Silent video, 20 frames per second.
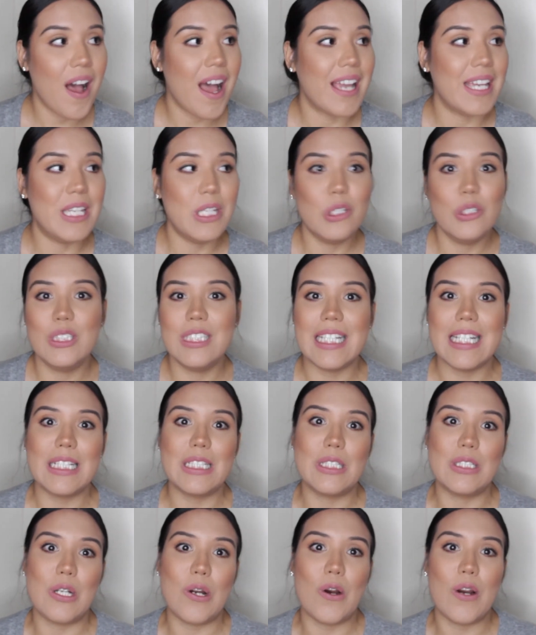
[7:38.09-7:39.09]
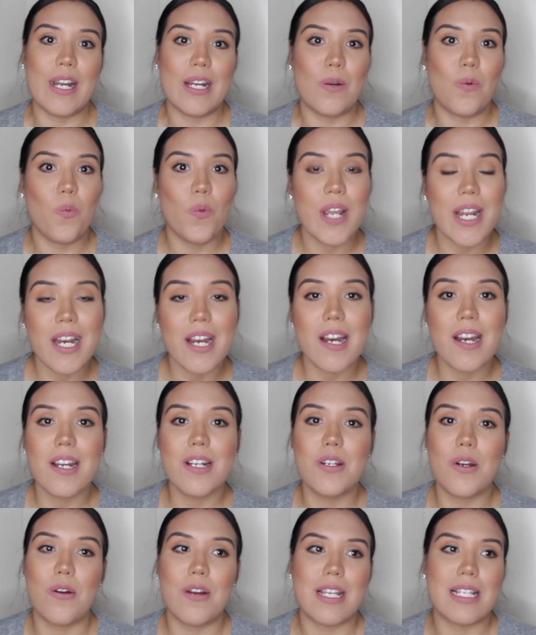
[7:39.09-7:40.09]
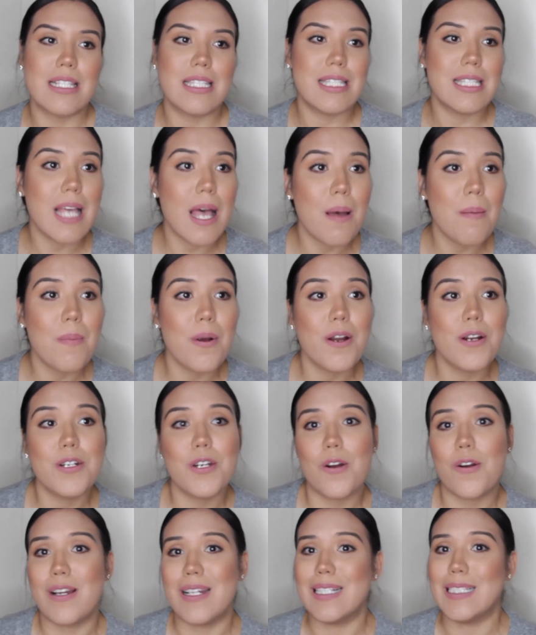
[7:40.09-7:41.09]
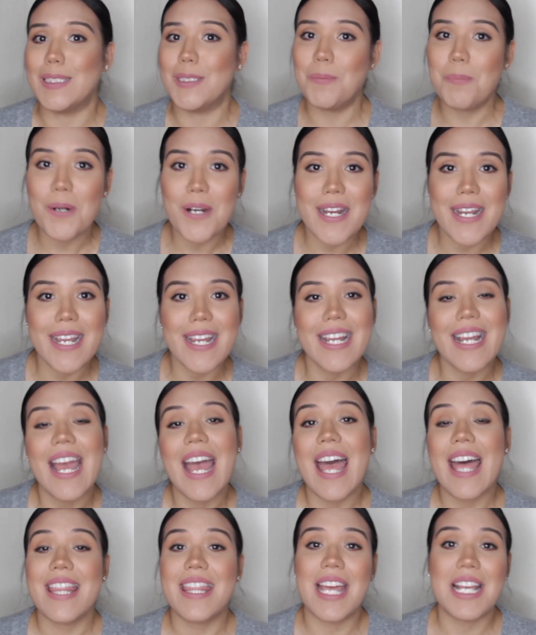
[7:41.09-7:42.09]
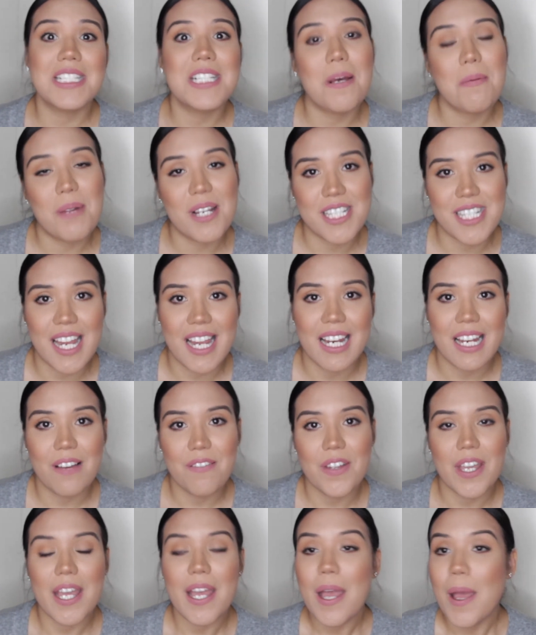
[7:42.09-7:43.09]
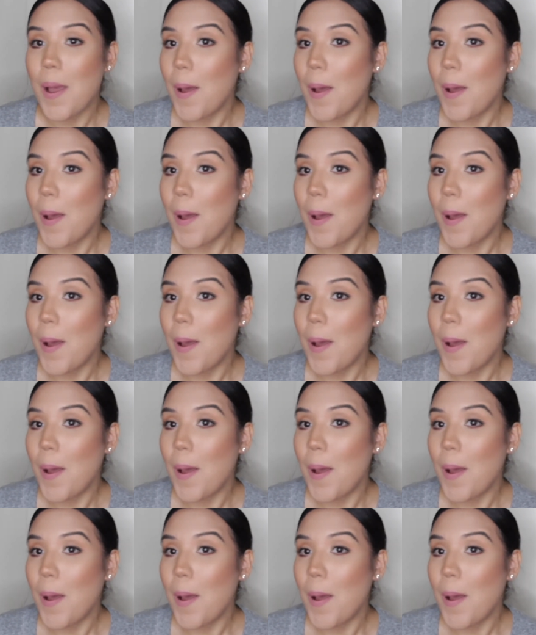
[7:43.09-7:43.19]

I use it during winter, during summer, during spring. That's how much I love it.